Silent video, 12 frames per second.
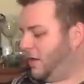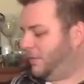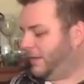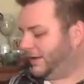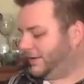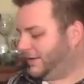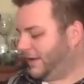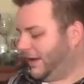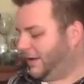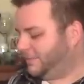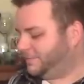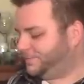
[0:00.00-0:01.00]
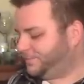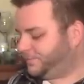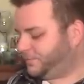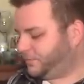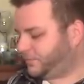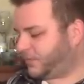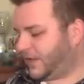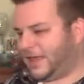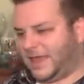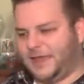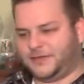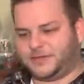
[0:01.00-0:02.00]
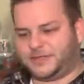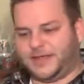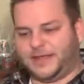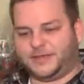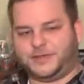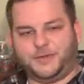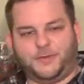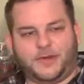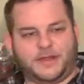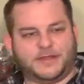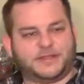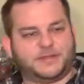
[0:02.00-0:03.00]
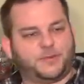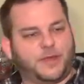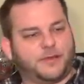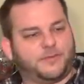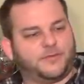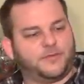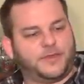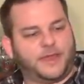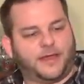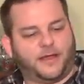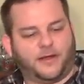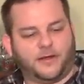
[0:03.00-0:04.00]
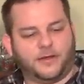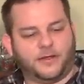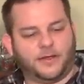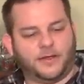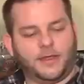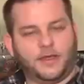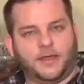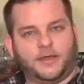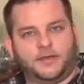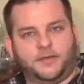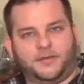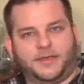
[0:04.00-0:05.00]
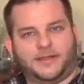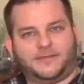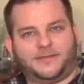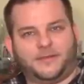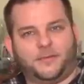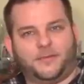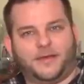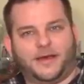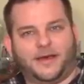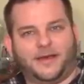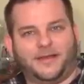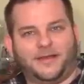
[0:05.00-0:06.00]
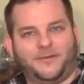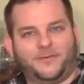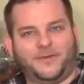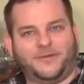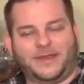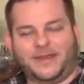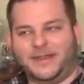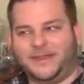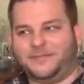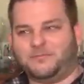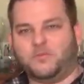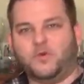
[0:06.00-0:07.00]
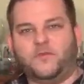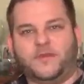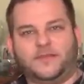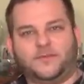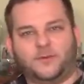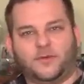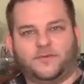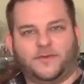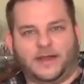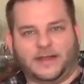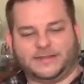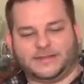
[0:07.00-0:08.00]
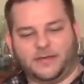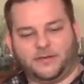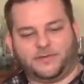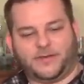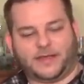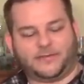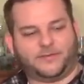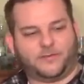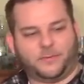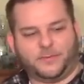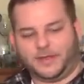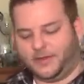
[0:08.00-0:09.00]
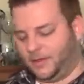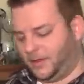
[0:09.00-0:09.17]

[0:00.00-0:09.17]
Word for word: but uh, interesting too when you swing them through the air you'll get some uh, really neat movie sword fighting sound effects from the